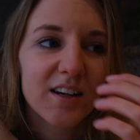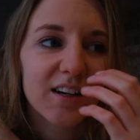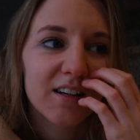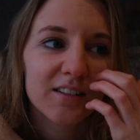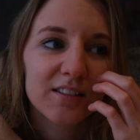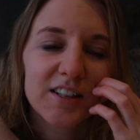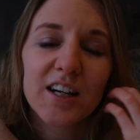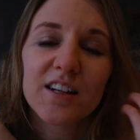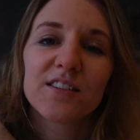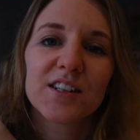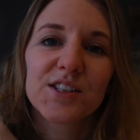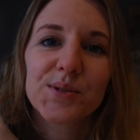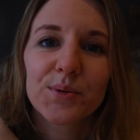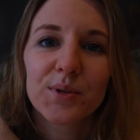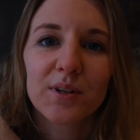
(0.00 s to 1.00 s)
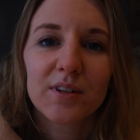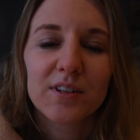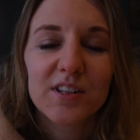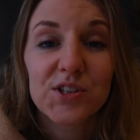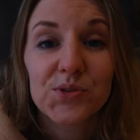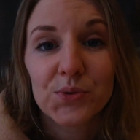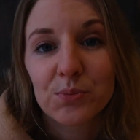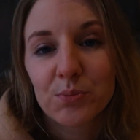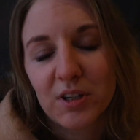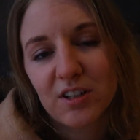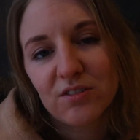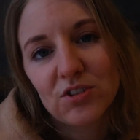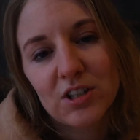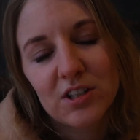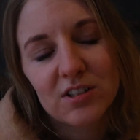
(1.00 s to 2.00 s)
And yeah, that's what uh, that's what my
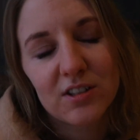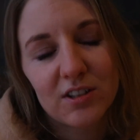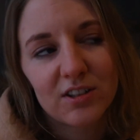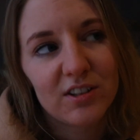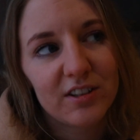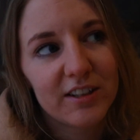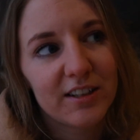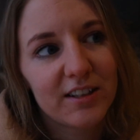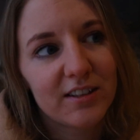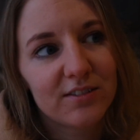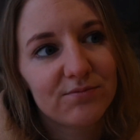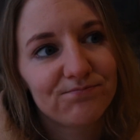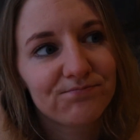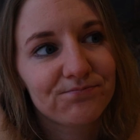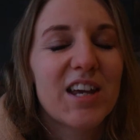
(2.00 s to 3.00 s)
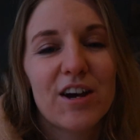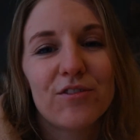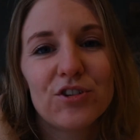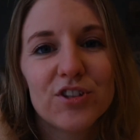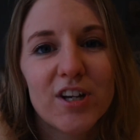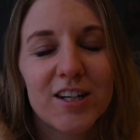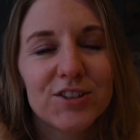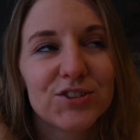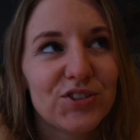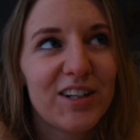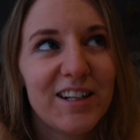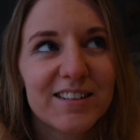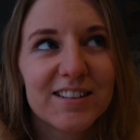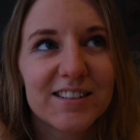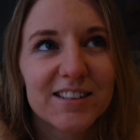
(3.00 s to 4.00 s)
evenings are like. Every day is
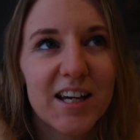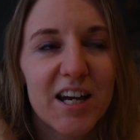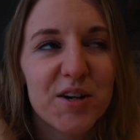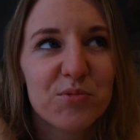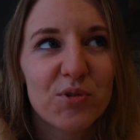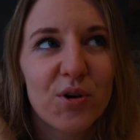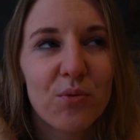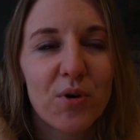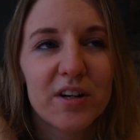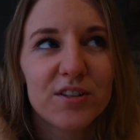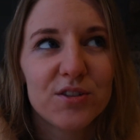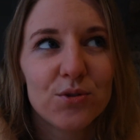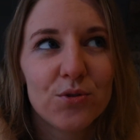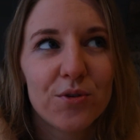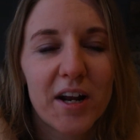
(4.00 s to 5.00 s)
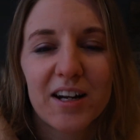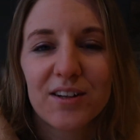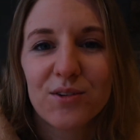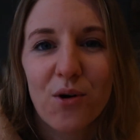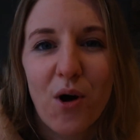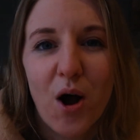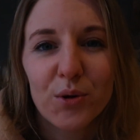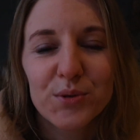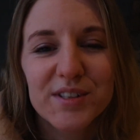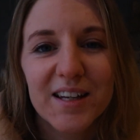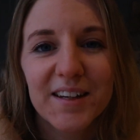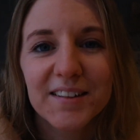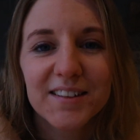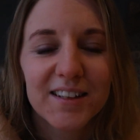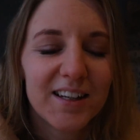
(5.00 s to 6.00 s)
really the same when you cannot go
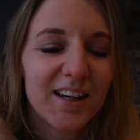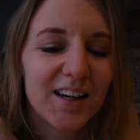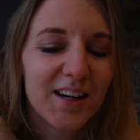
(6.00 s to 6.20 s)
outside.